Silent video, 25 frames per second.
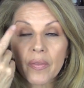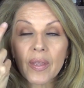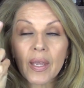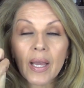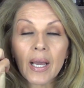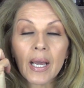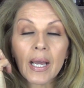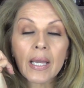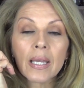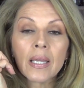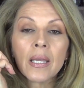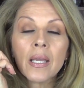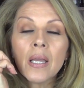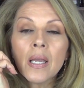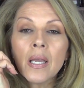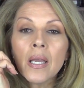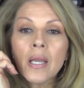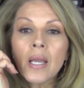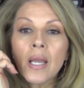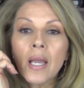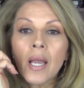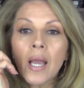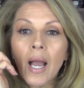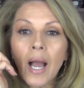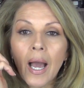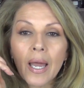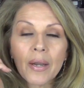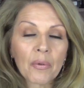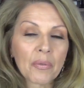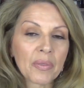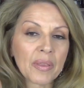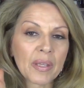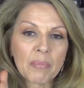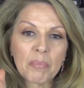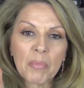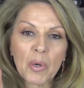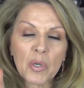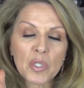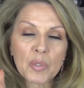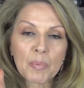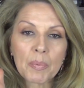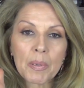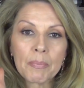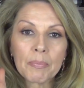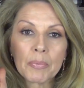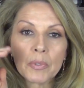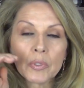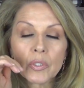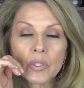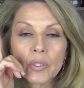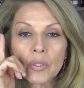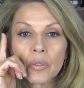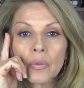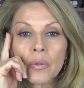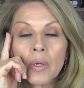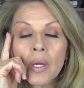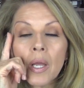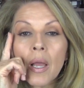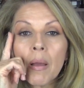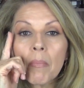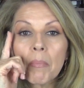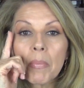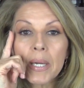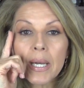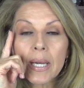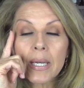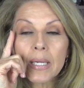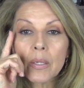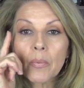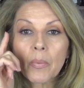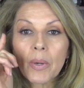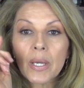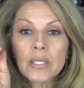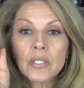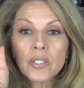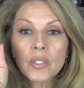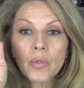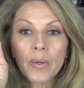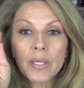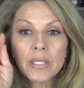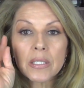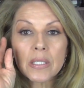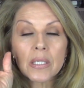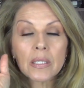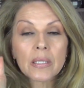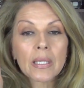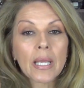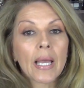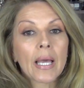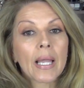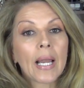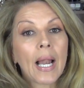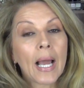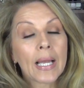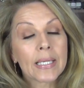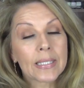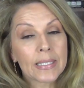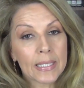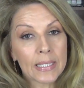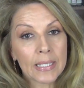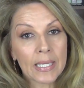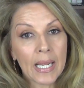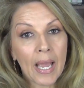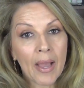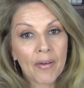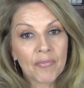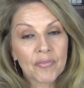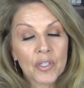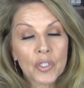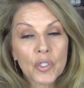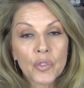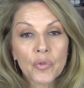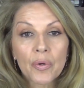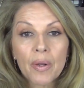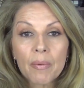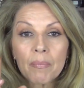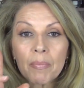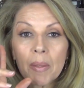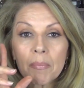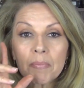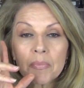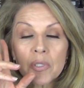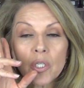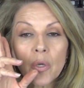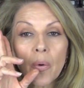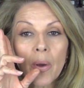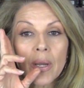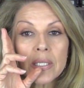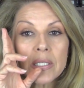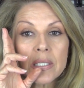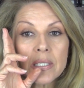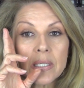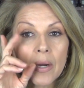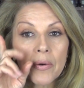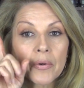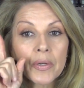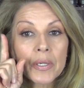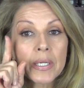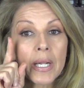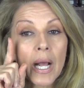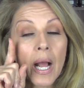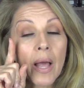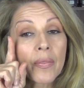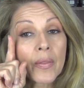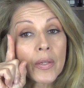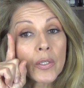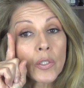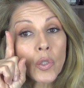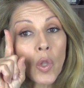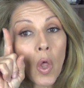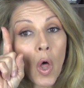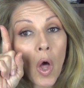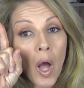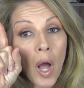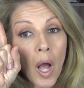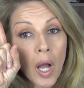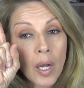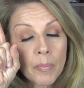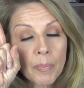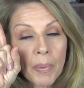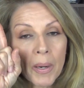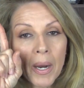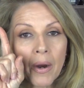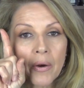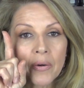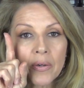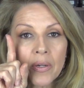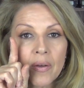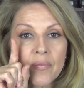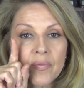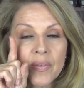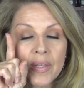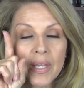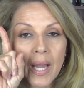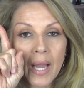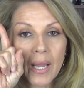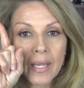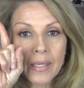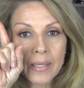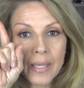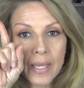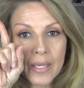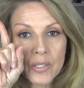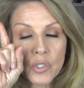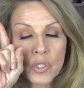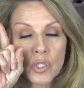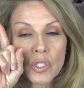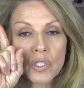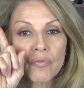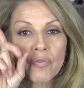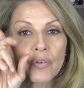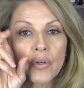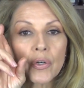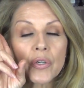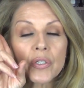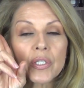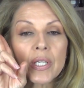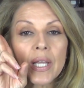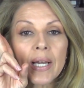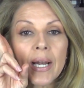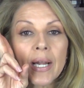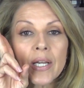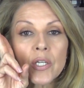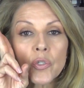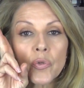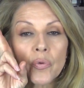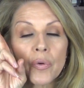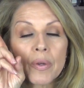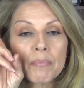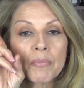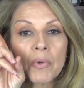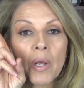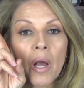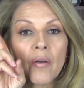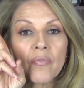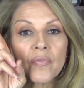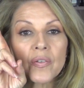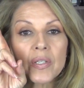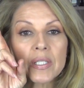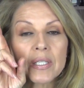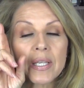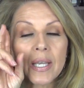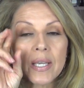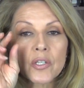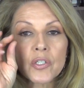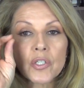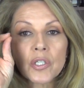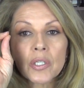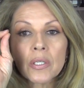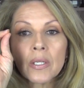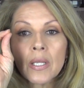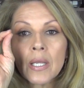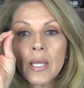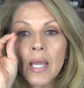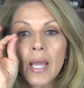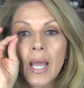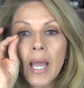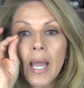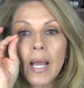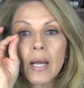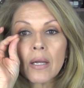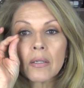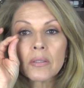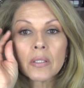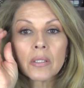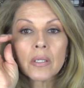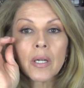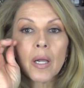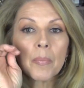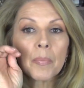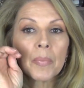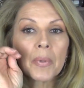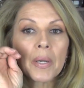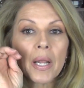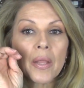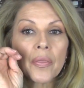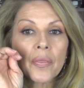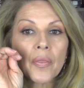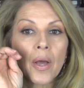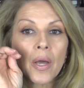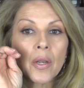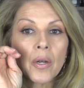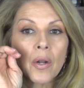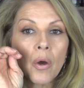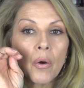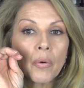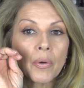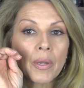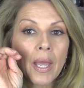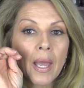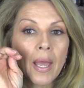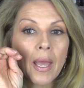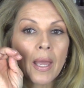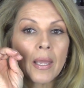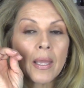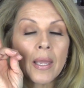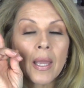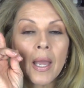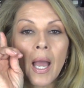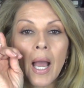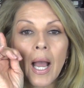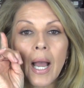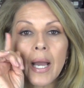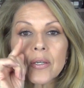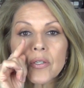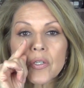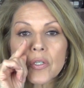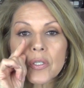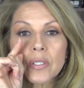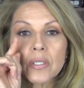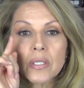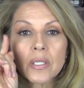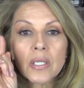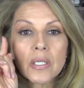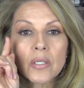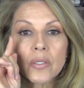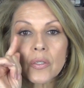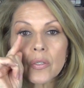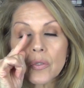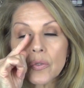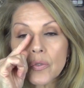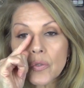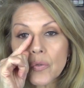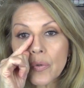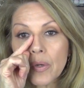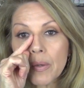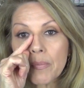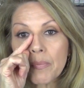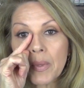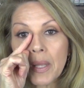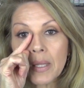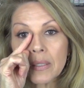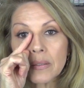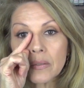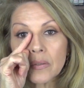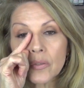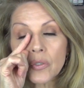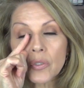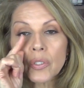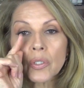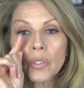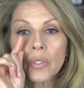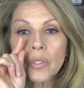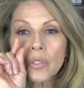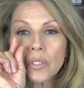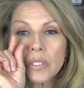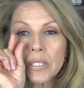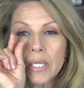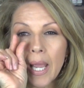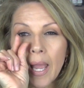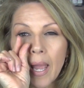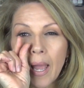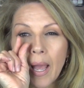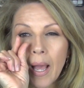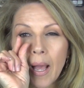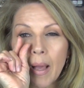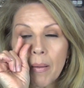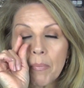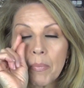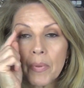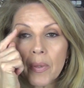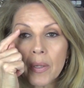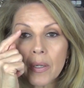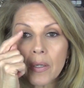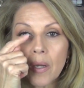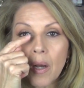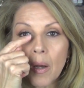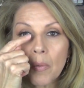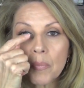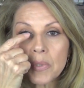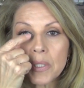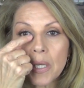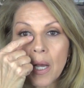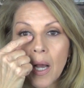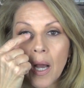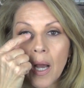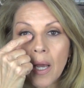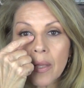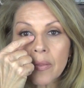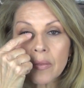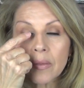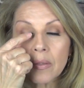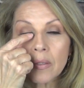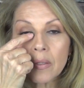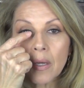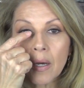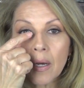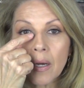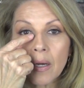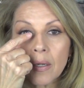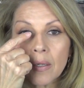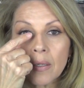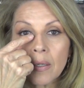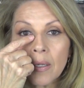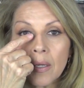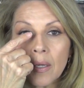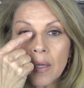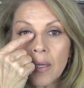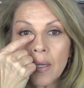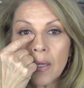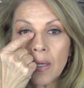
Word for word: of the eye. I don't think most people do. But anyway, so I did that. I did have to trim them, so I started on the long part of the eyelashes first, and I trimmed off a section, held it up, and I thought, okay, I just need to trim that. There's a little tab that comes on, uh,